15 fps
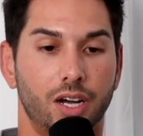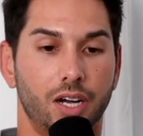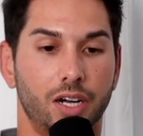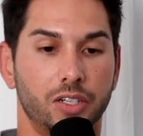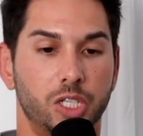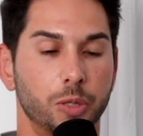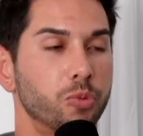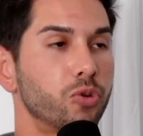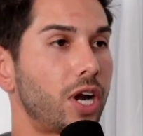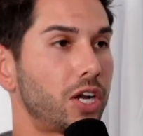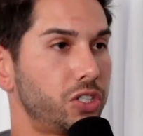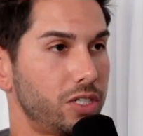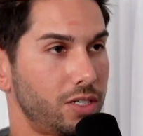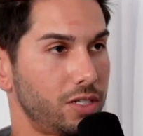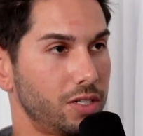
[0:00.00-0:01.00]

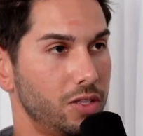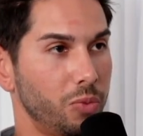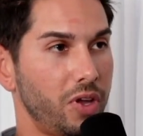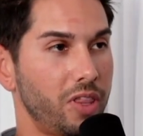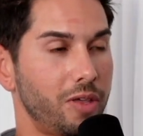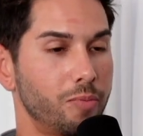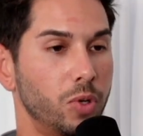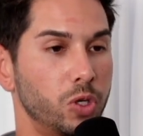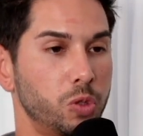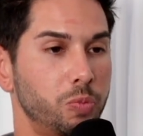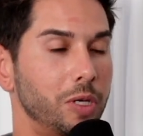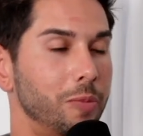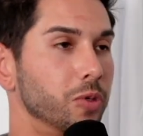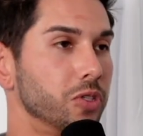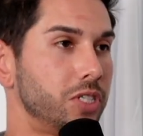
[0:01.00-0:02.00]
depression, the way that most
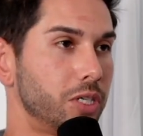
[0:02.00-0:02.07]
people deal